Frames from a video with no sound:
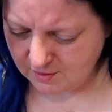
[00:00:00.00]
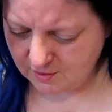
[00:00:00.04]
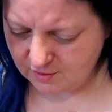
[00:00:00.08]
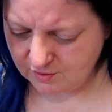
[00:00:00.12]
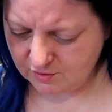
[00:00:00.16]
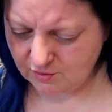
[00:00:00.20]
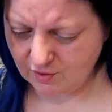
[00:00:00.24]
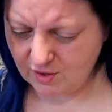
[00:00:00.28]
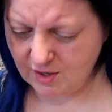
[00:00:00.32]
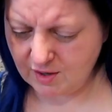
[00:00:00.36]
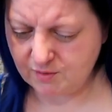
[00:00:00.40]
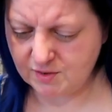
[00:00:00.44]

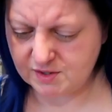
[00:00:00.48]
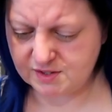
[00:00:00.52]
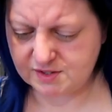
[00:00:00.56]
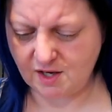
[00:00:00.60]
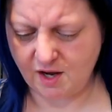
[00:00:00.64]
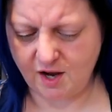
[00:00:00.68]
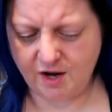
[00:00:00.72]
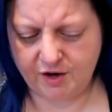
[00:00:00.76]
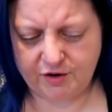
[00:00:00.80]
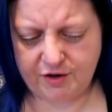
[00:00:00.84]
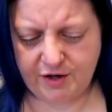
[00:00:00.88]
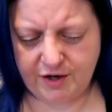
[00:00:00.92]
3 was
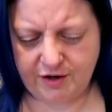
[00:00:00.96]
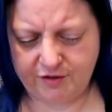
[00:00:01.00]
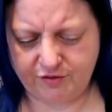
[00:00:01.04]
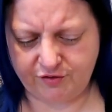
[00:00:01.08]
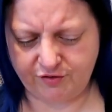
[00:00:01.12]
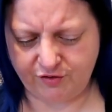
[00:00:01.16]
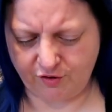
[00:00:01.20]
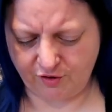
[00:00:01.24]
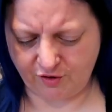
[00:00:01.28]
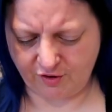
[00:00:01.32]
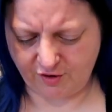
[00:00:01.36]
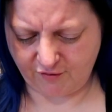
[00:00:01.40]

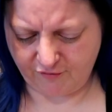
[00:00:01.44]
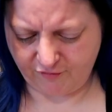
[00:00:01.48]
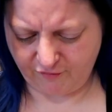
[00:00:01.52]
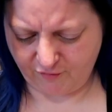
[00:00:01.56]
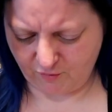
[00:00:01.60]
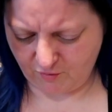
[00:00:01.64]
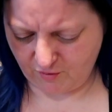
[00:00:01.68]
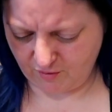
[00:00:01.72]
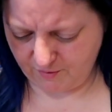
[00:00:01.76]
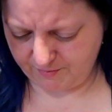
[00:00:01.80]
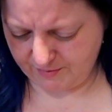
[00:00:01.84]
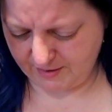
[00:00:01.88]

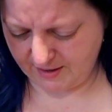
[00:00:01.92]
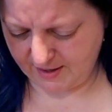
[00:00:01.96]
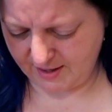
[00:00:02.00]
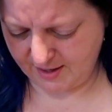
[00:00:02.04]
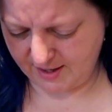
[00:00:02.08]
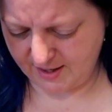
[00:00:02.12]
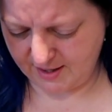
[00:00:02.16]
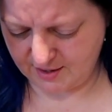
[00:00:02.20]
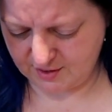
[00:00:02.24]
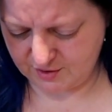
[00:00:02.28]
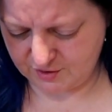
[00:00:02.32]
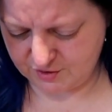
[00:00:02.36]
134
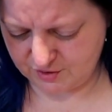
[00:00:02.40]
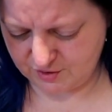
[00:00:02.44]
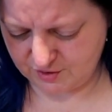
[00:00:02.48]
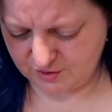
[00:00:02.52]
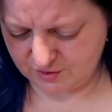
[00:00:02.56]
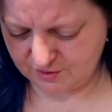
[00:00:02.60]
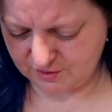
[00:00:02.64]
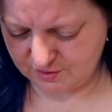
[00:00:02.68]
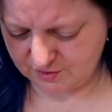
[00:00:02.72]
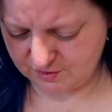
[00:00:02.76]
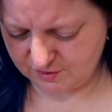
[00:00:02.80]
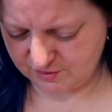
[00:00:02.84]

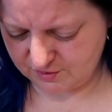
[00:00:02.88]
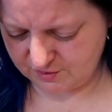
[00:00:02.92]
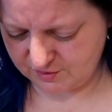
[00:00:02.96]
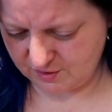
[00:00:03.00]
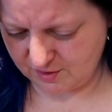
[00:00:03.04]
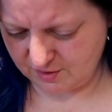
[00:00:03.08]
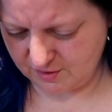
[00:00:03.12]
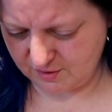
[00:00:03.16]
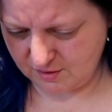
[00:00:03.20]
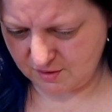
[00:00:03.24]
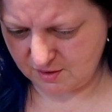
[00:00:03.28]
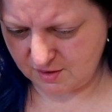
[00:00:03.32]
pages
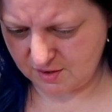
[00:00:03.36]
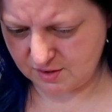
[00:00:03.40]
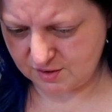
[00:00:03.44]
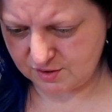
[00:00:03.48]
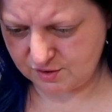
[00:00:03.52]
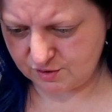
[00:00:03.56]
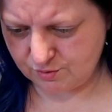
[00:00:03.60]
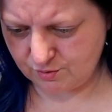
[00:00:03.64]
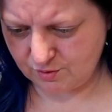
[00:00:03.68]
and this